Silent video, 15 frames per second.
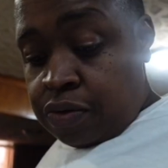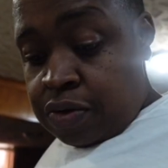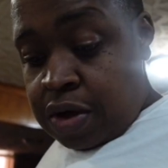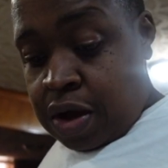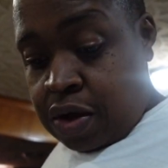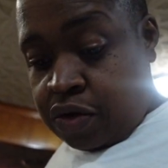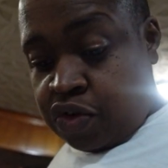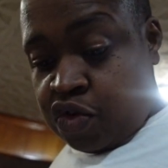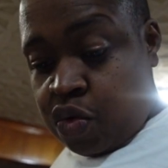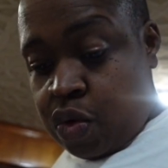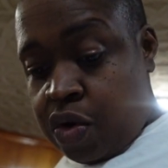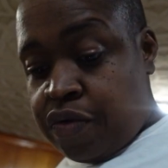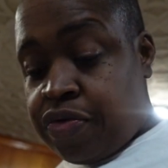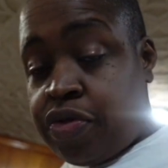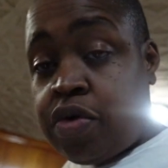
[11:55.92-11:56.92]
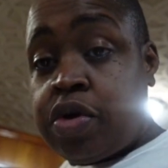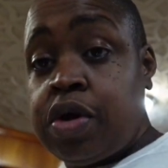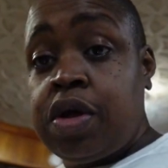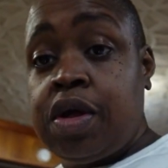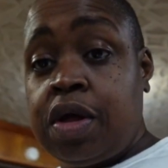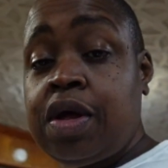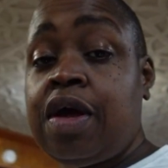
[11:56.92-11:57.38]
It's now twelve thirty.
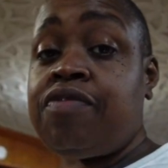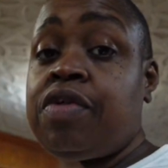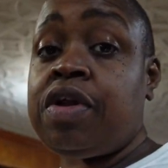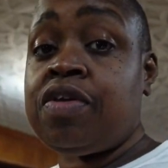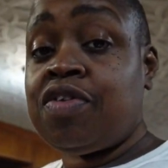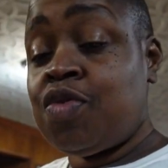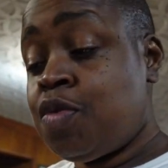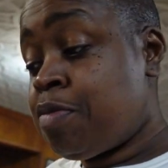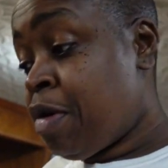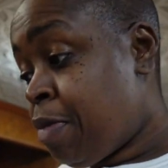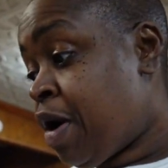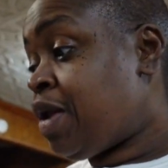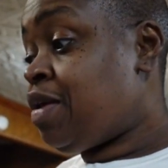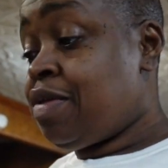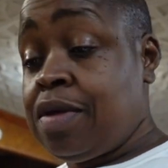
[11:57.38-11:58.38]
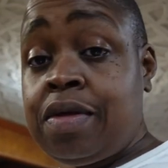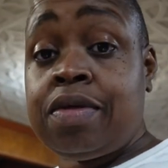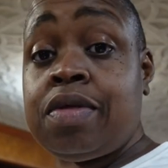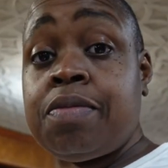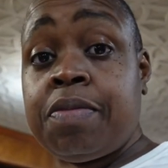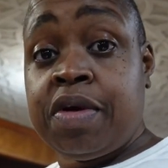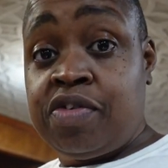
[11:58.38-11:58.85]
I have to listen to what my body
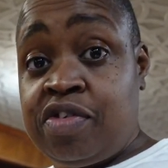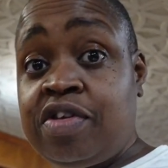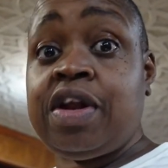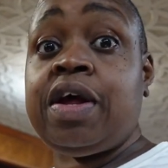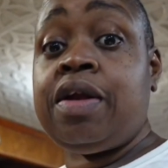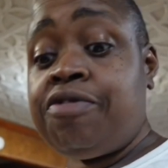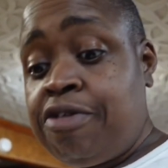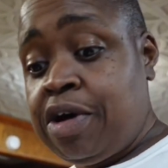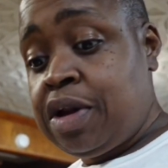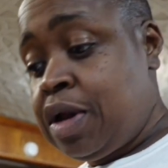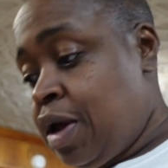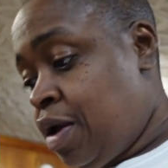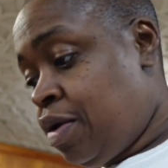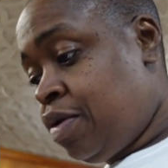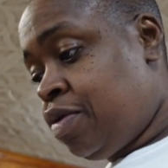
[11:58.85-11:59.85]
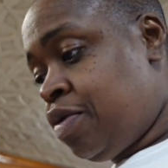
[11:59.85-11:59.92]
says. Bitch, lay the fuck down.